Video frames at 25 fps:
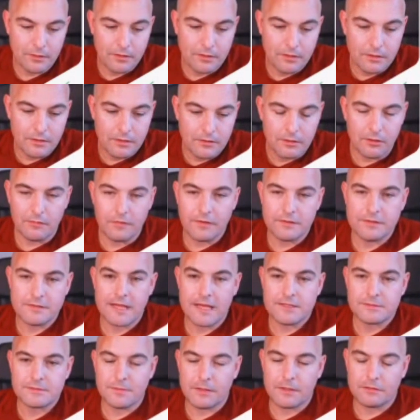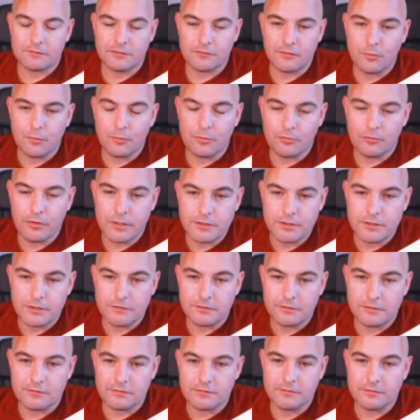these aspects of
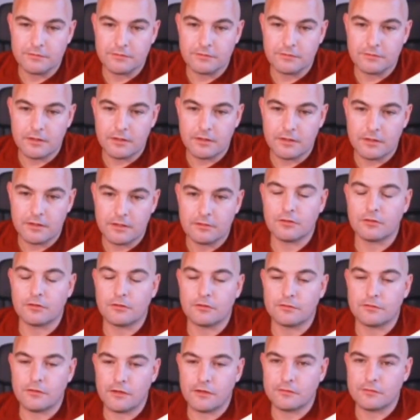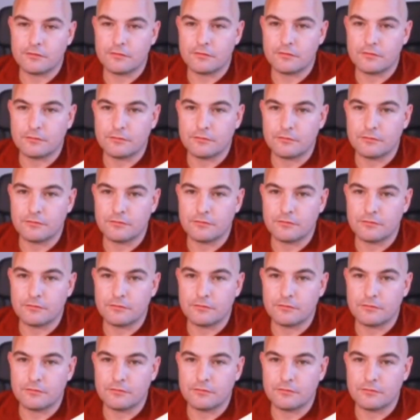operations in the context of sort of